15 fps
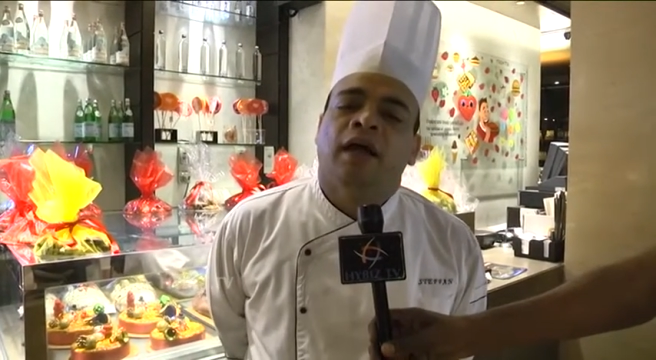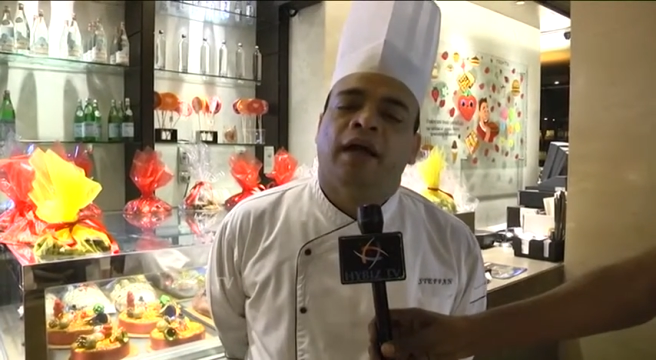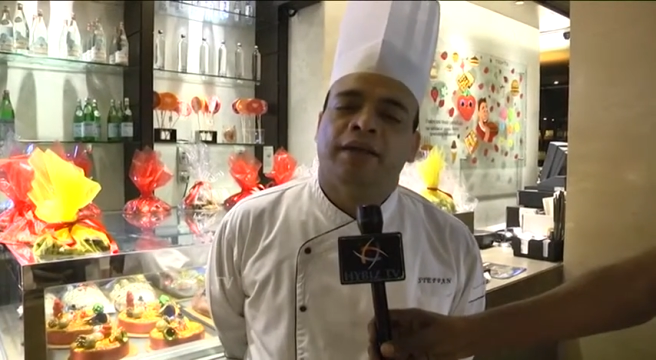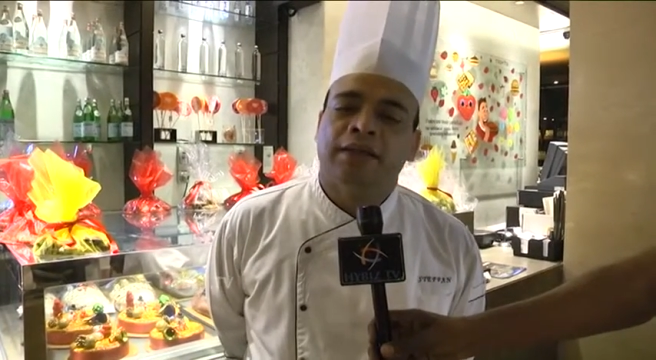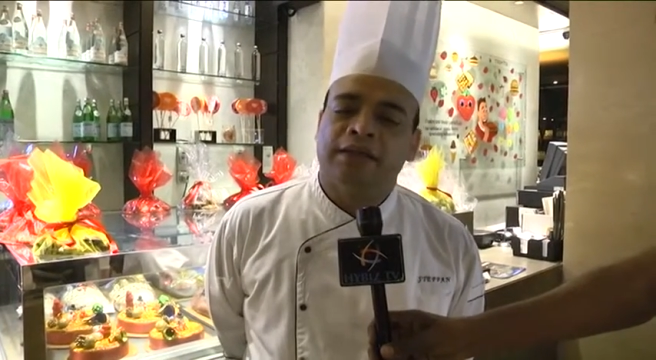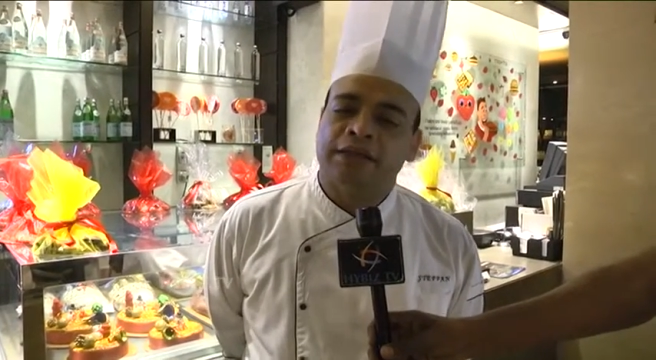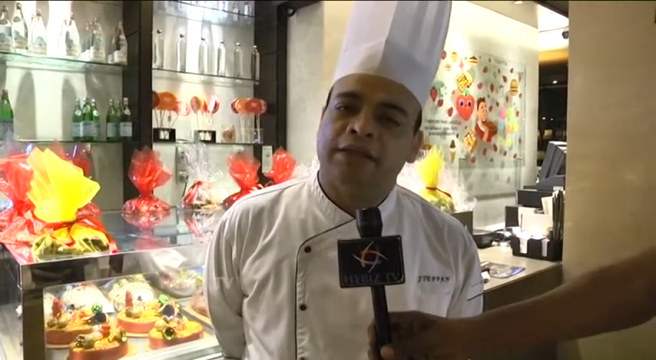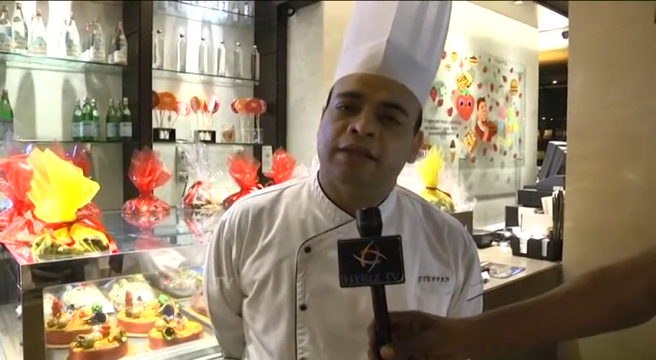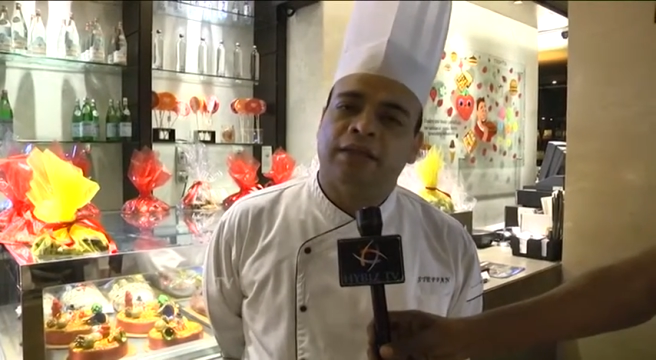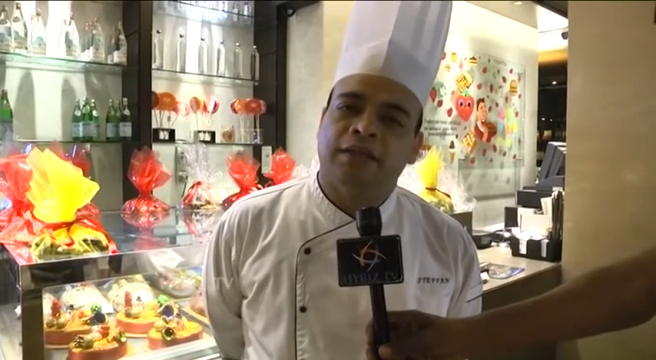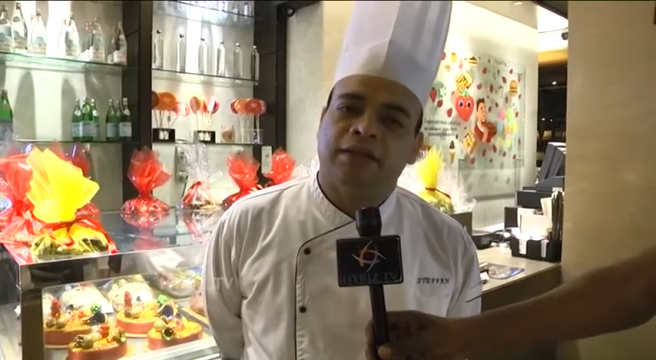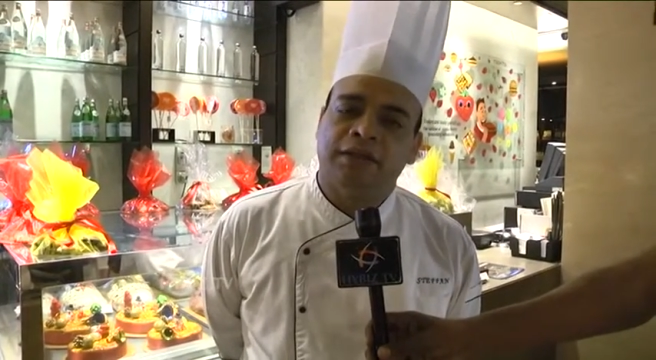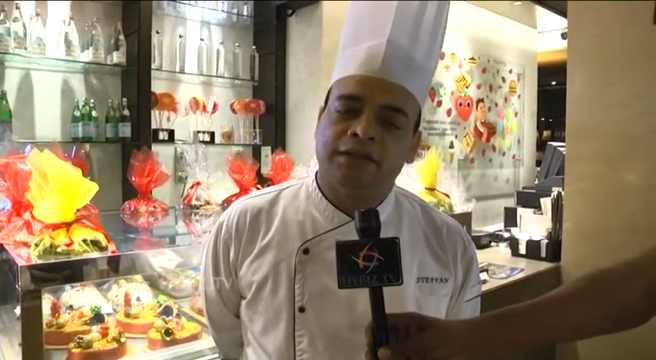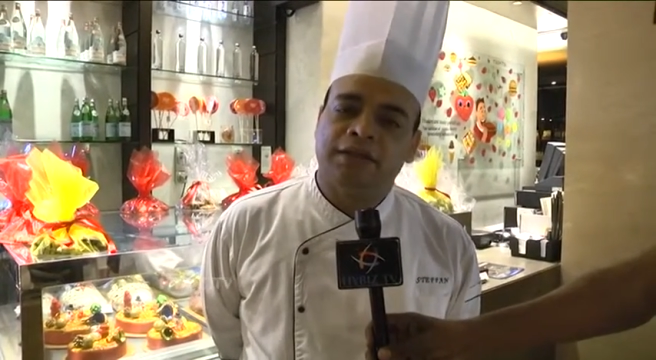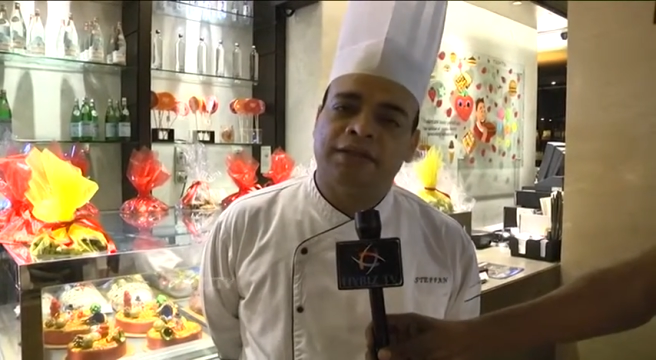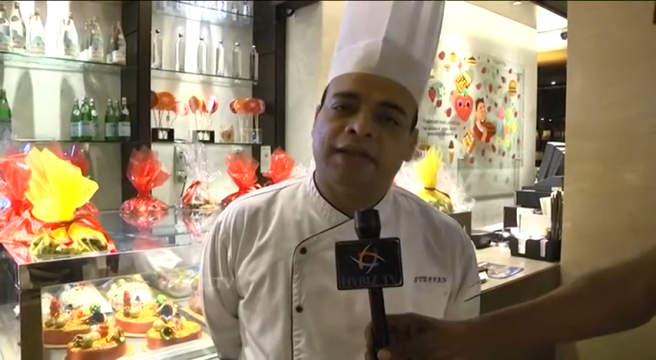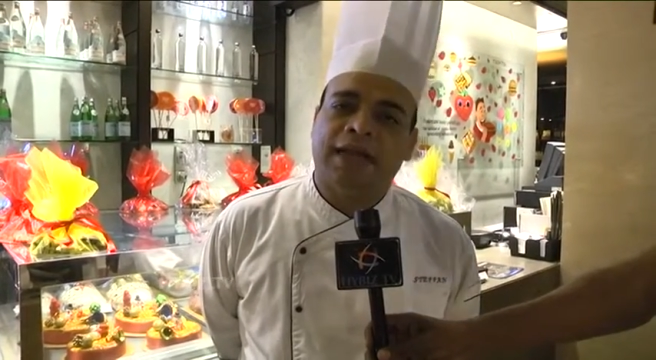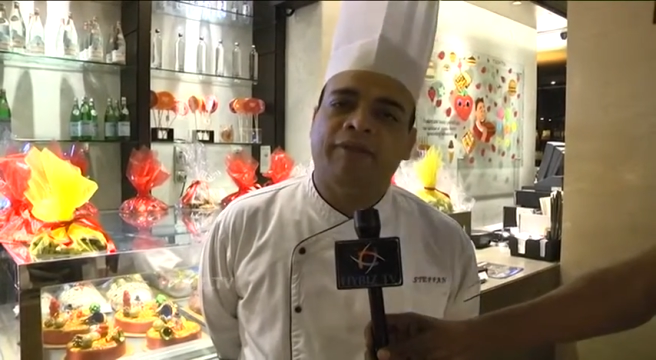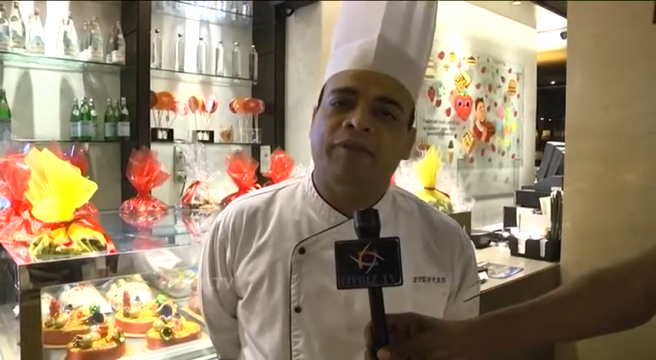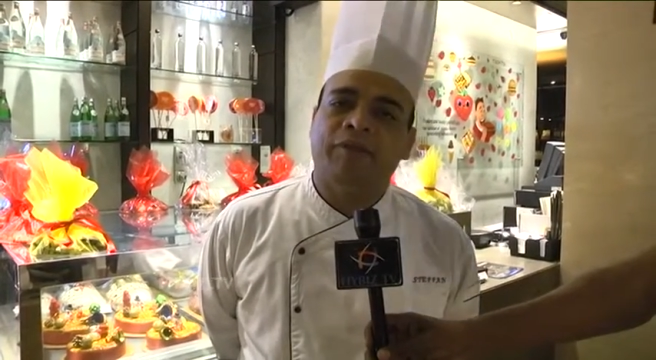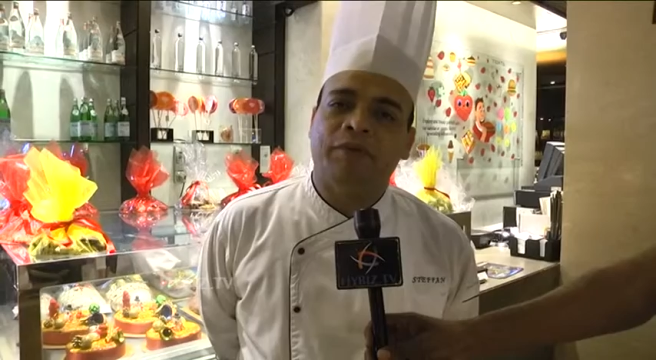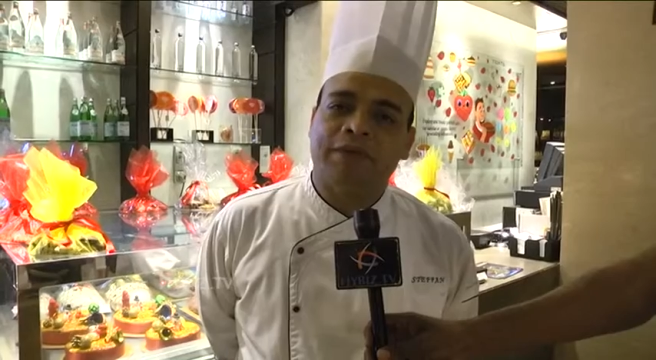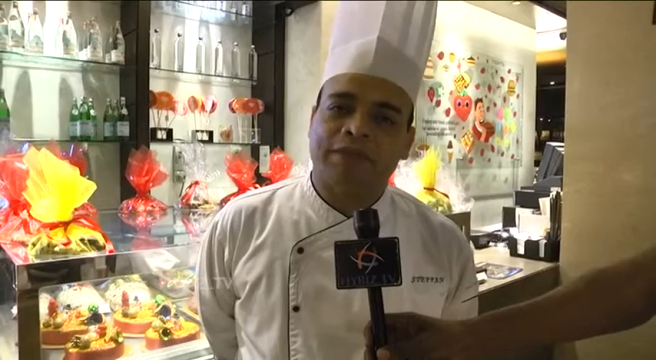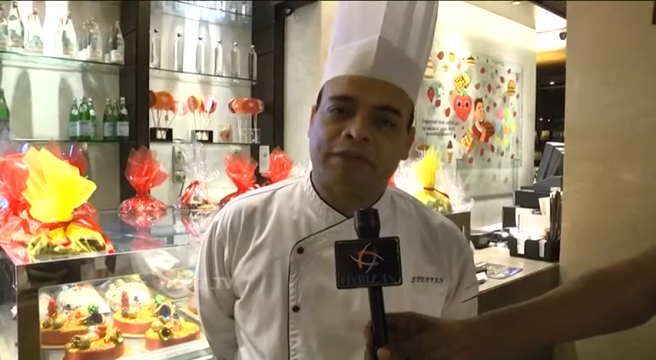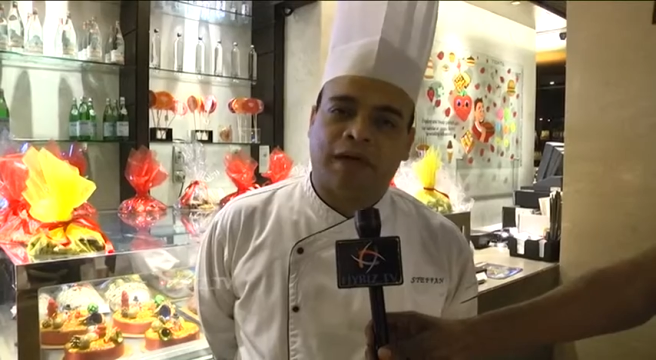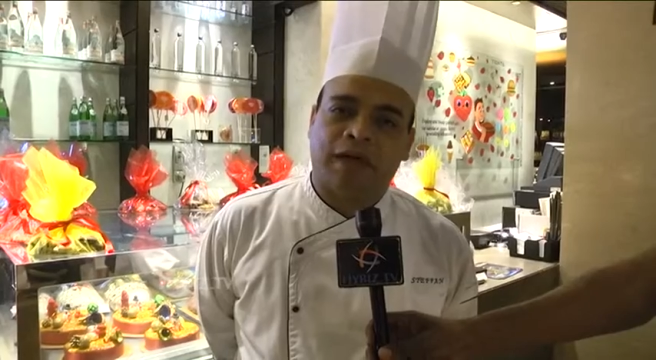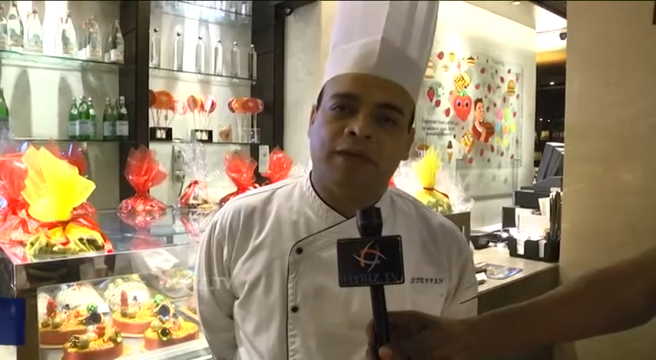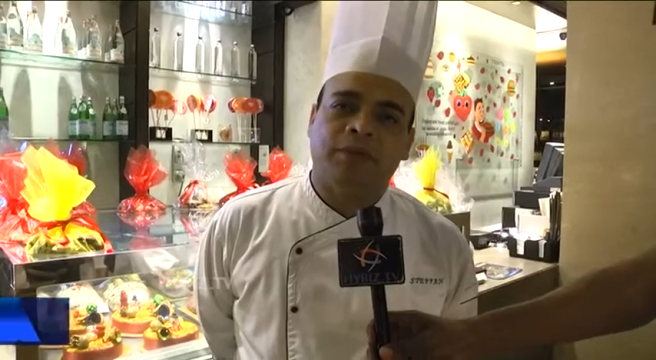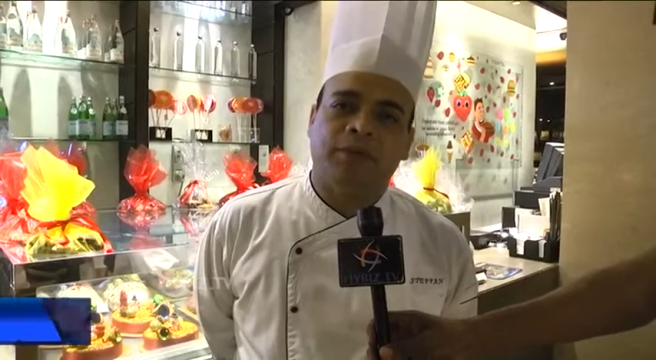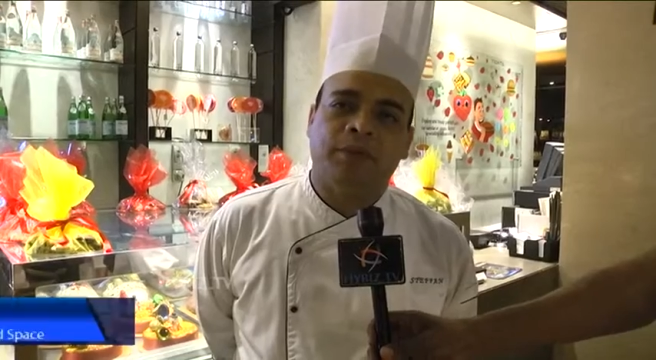And this is a this is a time when we
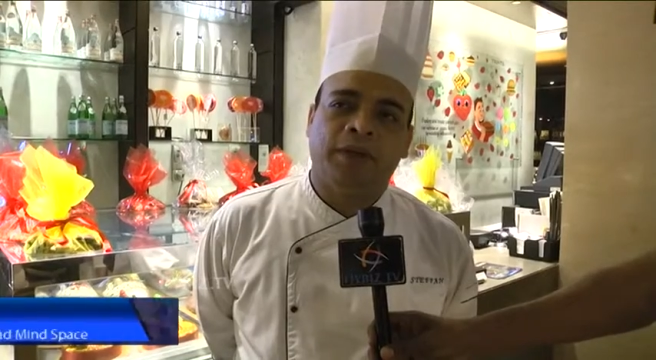start.